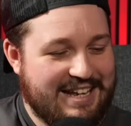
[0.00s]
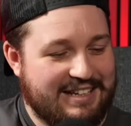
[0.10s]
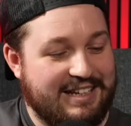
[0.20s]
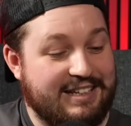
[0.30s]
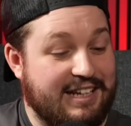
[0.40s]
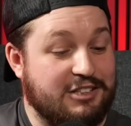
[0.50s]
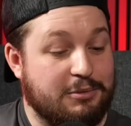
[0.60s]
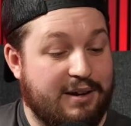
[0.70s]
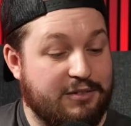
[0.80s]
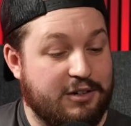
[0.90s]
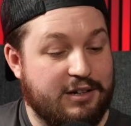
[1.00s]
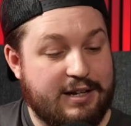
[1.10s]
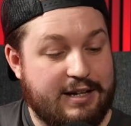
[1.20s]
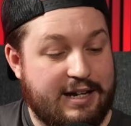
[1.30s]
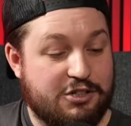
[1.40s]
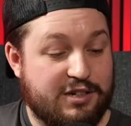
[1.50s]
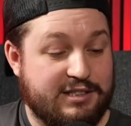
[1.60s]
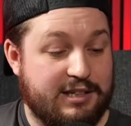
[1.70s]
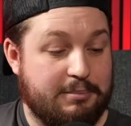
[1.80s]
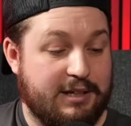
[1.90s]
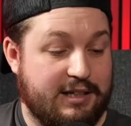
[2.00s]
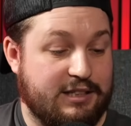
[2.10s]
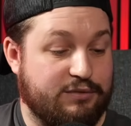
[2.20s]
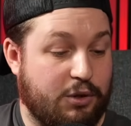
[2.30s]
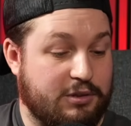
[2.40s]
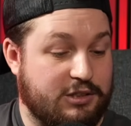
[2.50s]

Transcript: They do have an interesting ability devoted